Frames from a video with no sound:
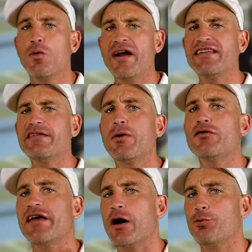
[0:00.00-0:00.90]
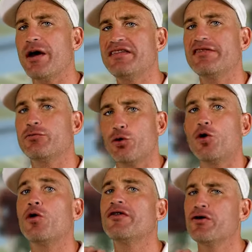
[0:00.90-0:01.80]
What is the most outrageous
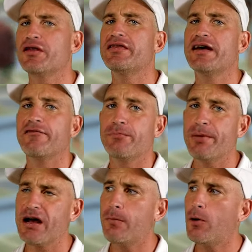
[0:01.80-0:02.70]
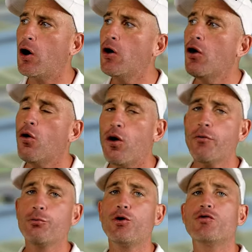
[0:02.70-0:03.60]
rule you could think of in pickleball or
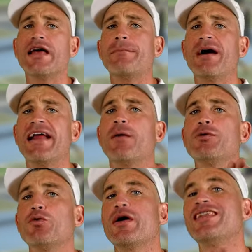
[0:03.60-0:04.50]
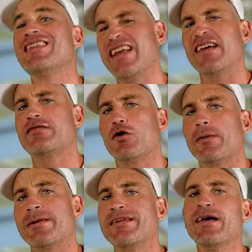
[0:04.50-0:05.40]
rule that might help you win the next
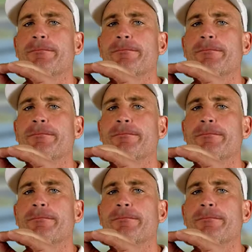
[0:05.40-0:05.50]
tournament?